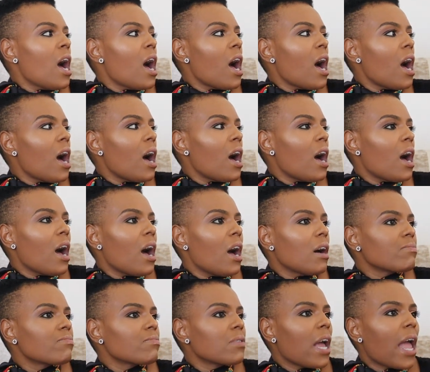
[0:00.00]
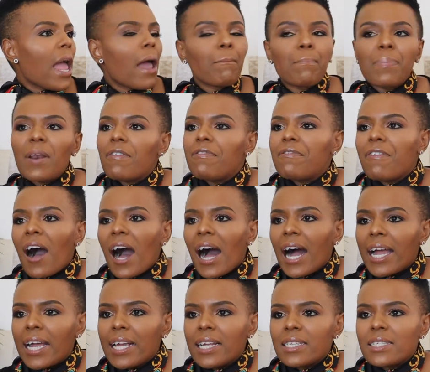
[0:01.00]

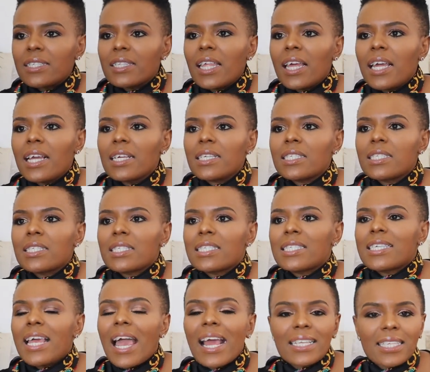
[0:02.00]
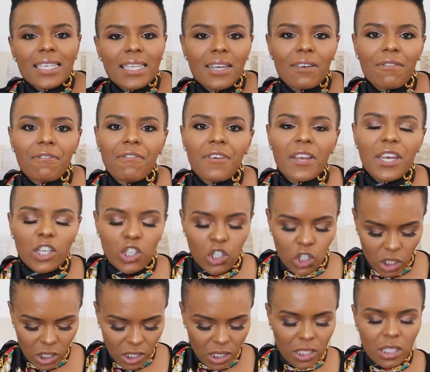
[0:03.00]
amplified, there's satin
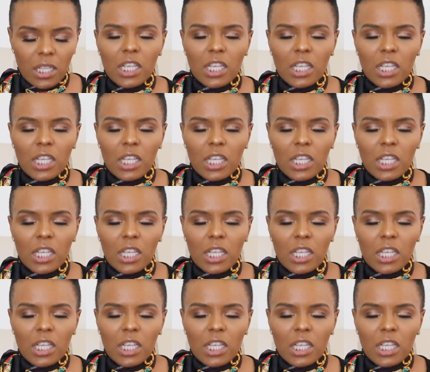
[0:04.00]
finishes.